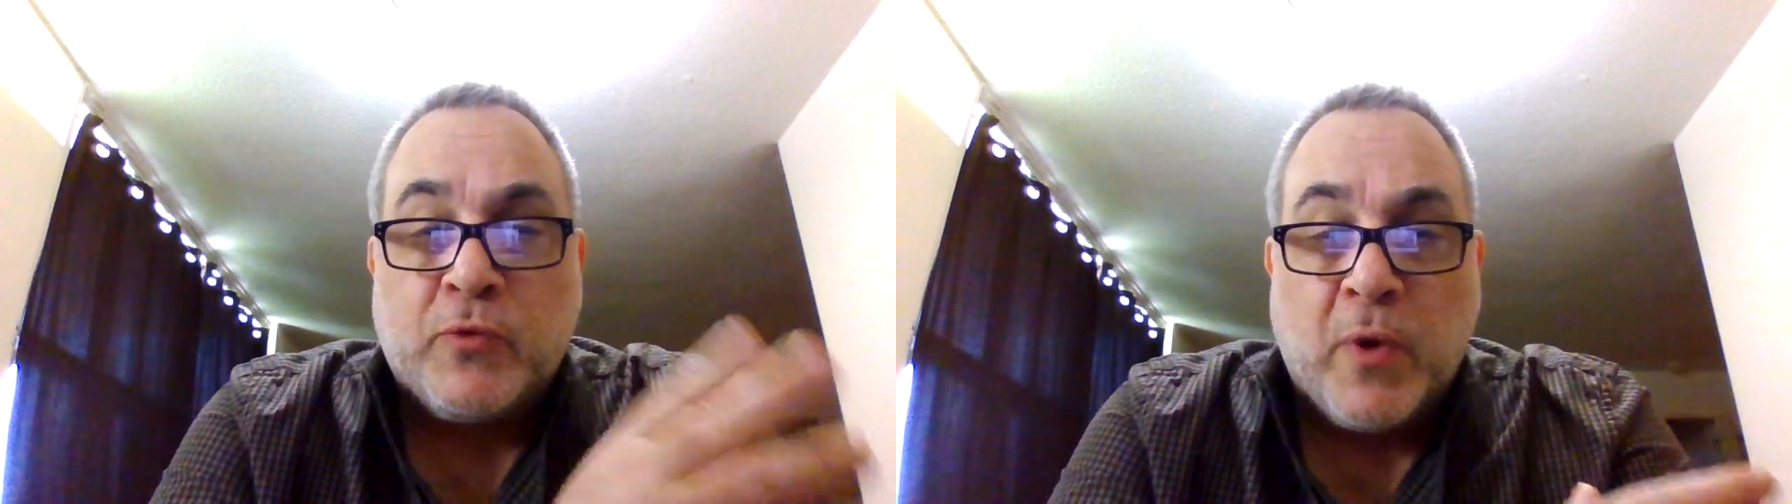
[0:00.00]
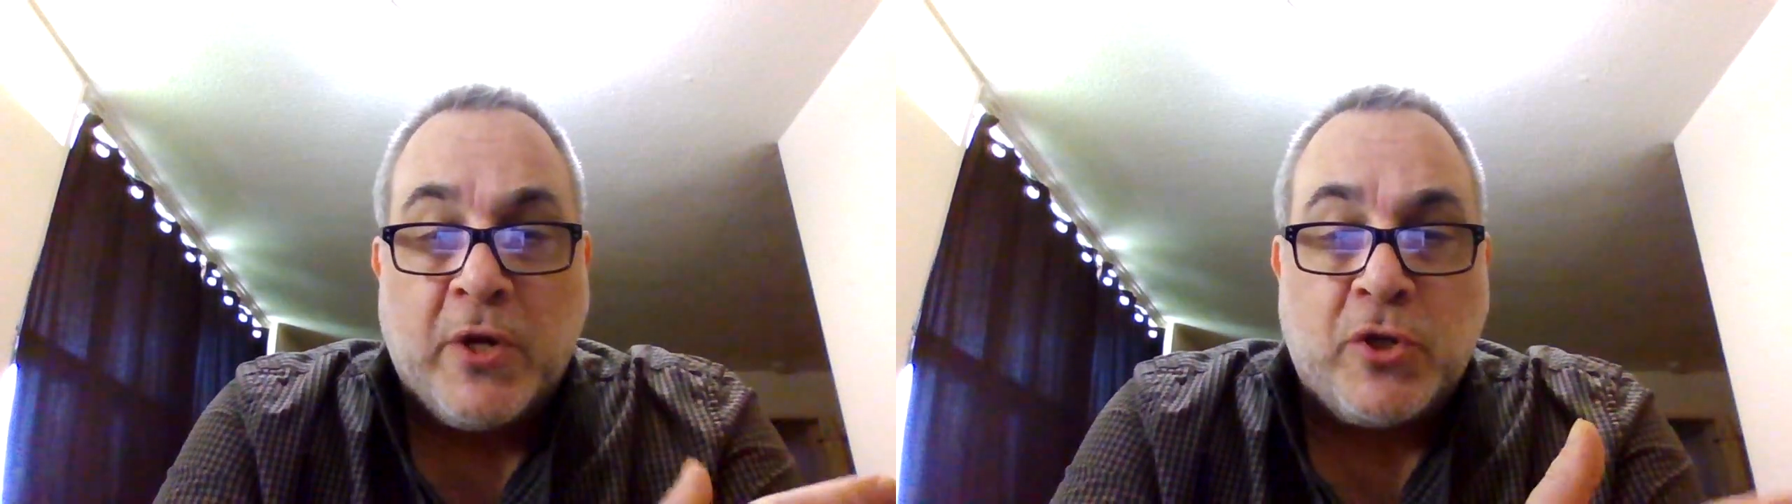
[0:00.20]

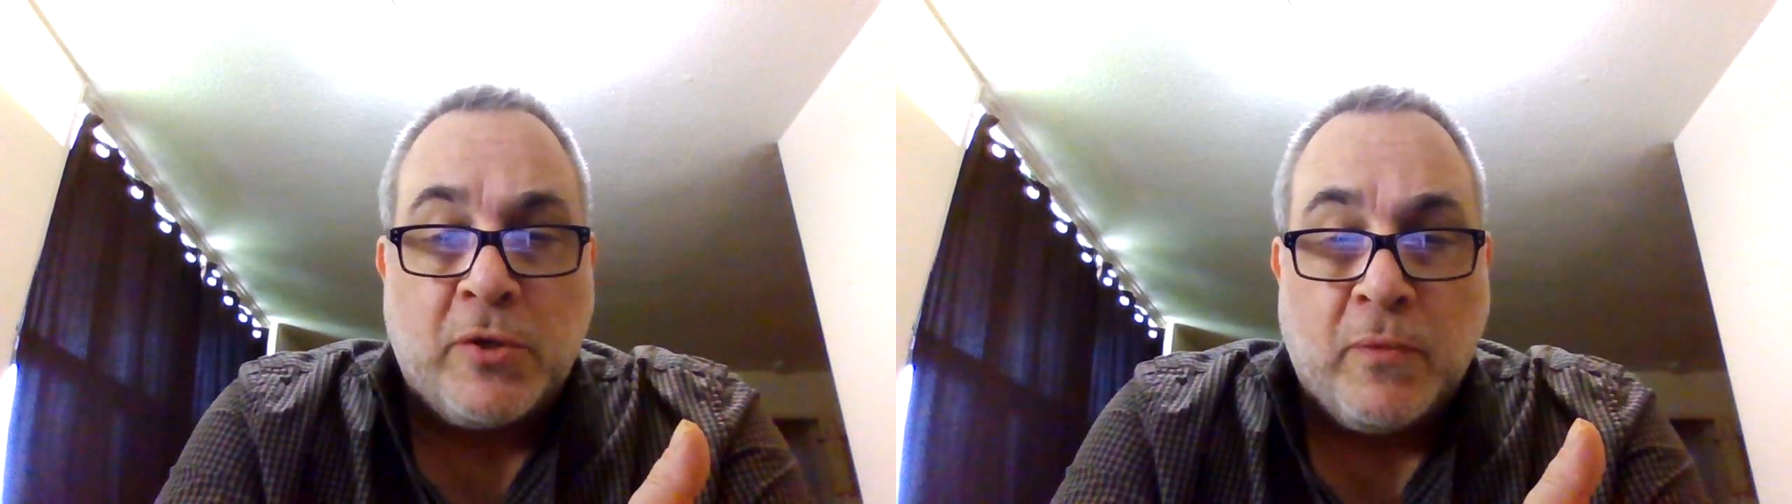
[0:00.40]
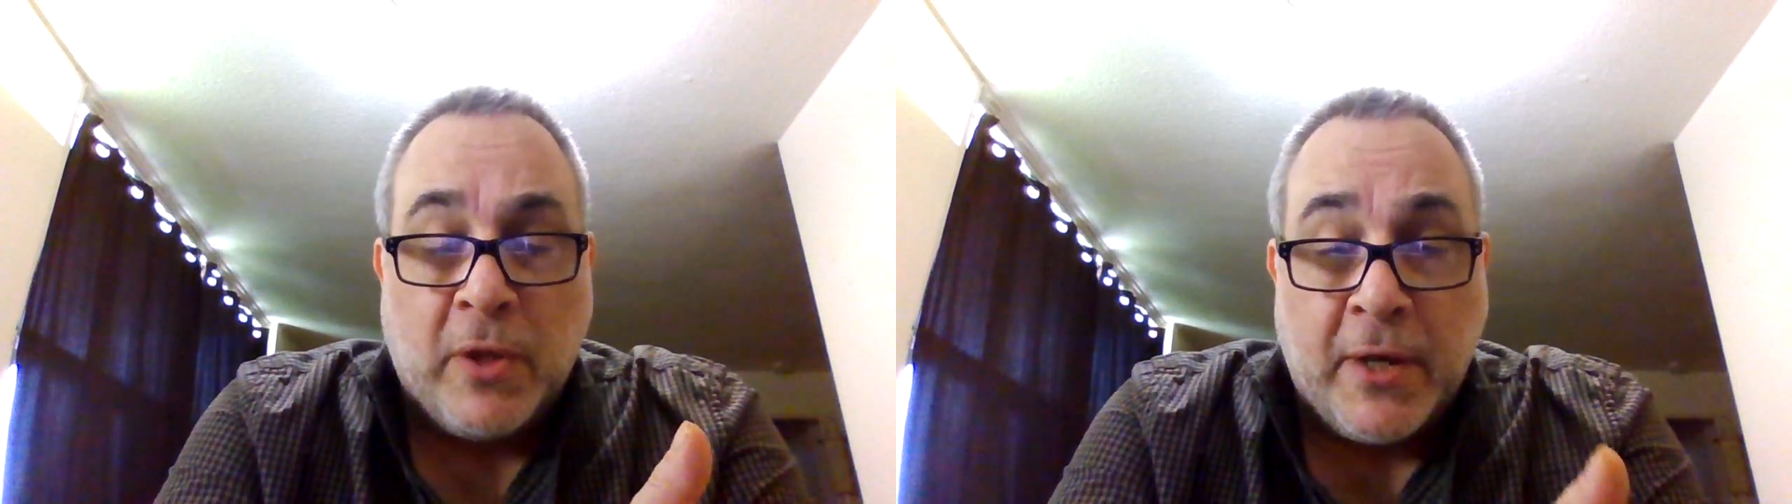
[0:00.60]

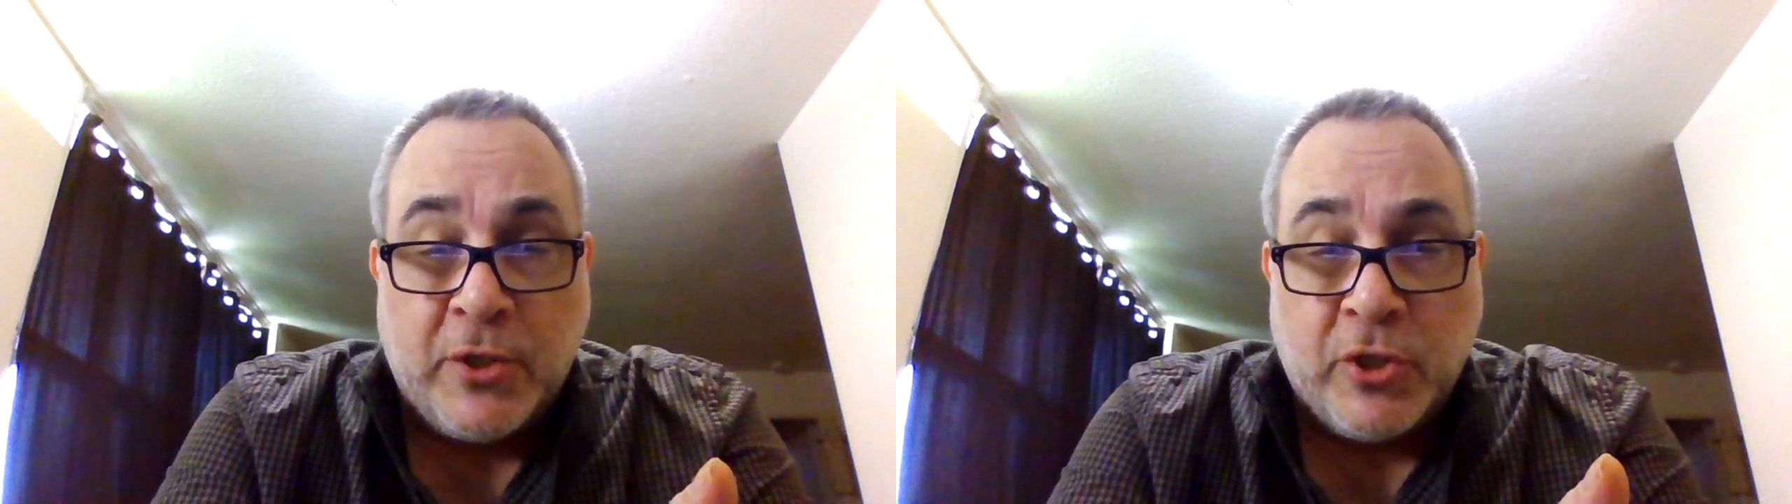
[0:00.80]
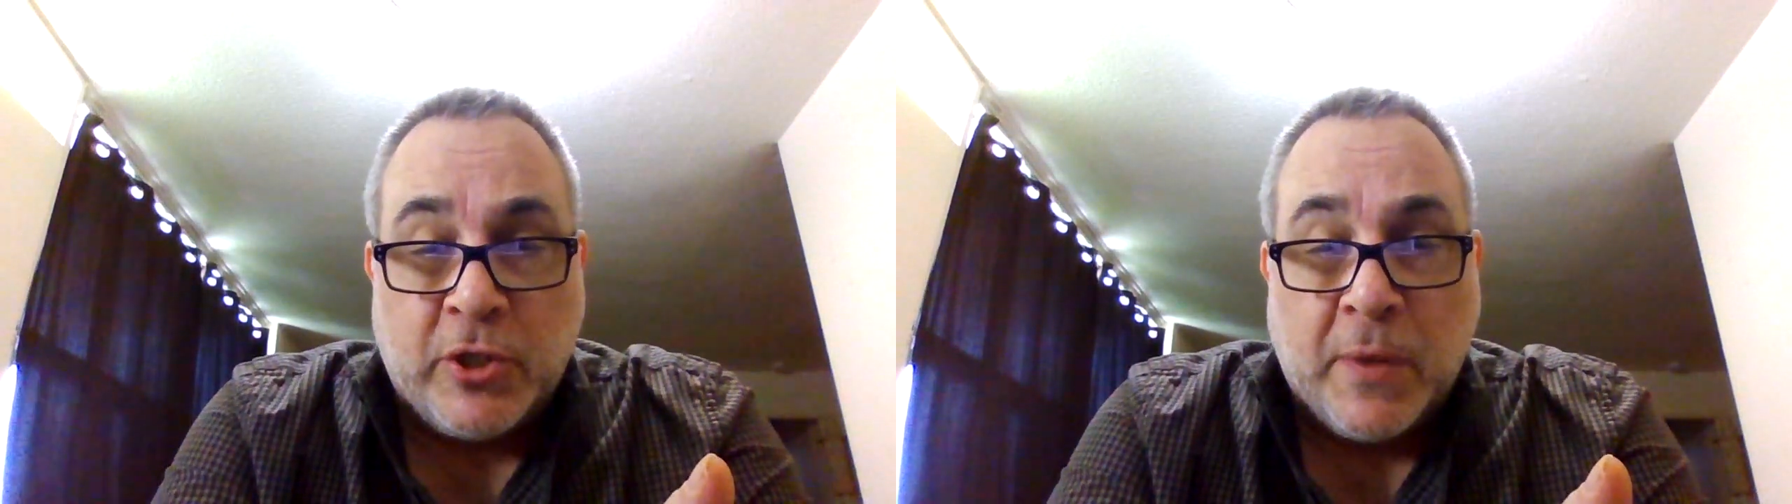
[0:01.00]

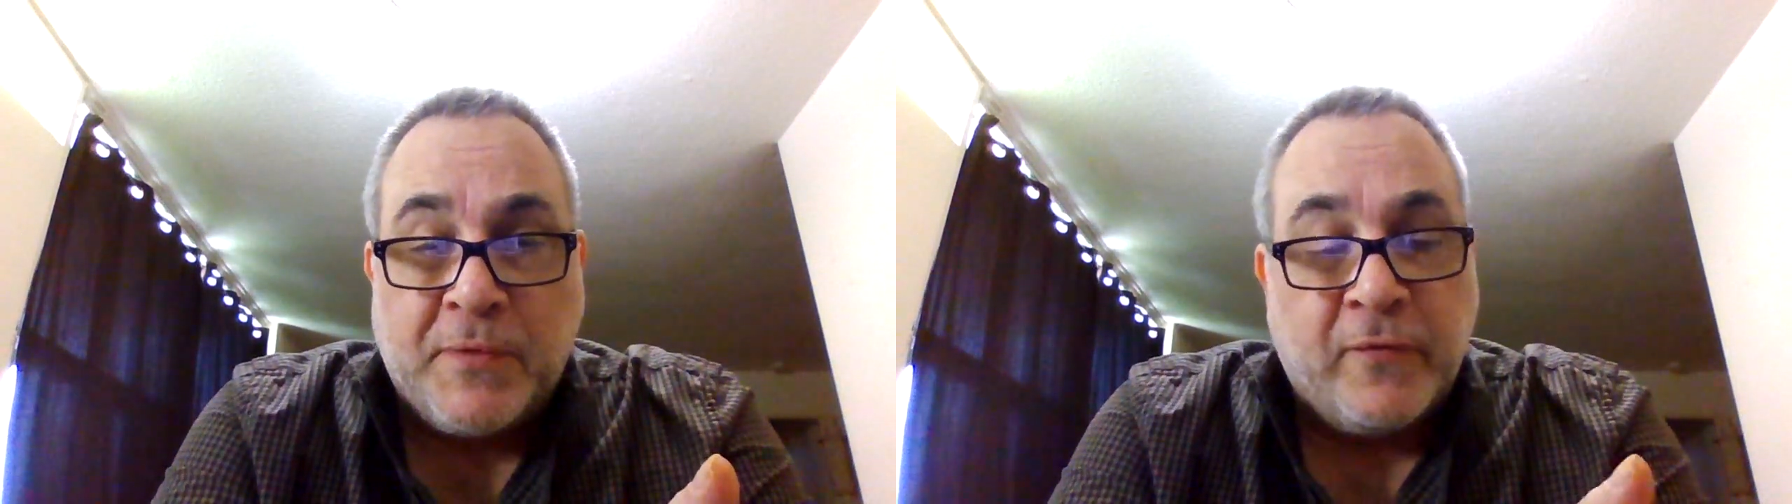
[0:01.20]
relationships,